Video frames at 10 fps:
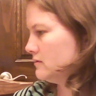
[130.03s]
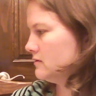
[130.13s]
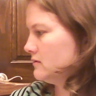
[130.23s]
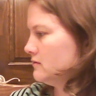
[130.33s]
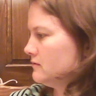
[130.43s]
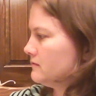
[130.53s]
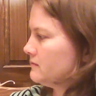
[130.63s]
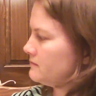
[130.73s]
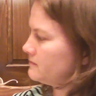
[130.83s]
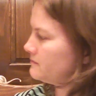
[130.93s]

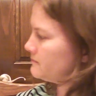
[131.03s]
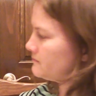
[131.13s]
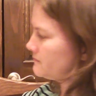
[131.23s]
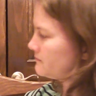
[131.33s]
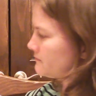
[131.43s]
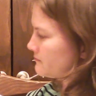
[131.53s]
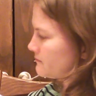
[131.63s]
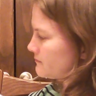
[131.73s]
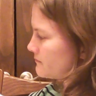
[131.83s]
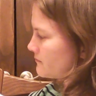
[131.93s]

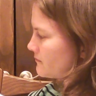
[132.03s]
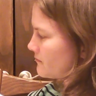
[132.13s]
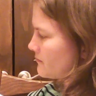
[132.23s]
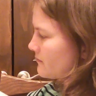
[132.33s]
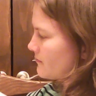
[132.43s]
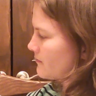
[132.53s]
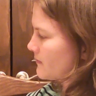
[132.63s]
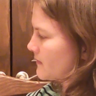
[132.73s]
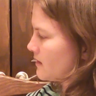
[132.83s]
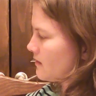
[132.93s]

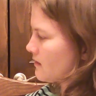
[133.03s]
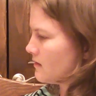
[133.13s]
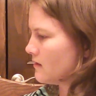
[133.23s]
No one is speaking in this clip.